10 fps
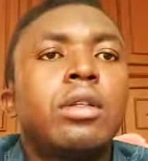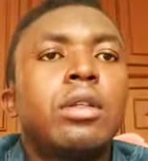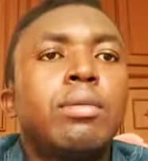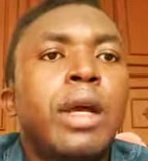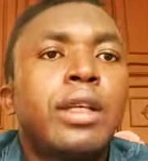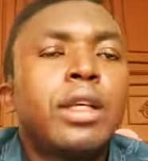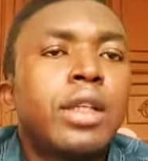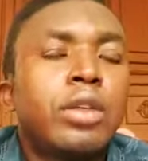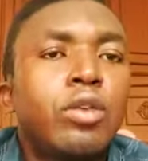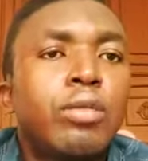the market
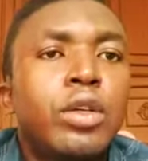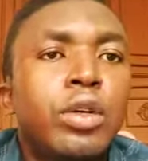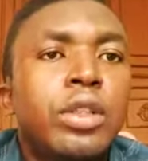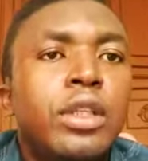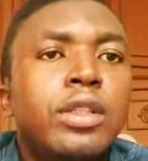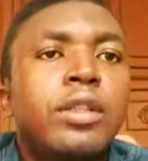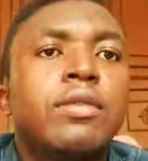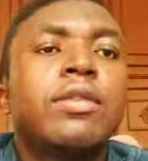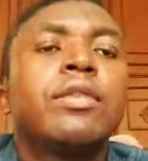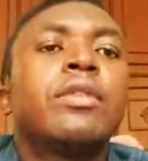cannot be congestive.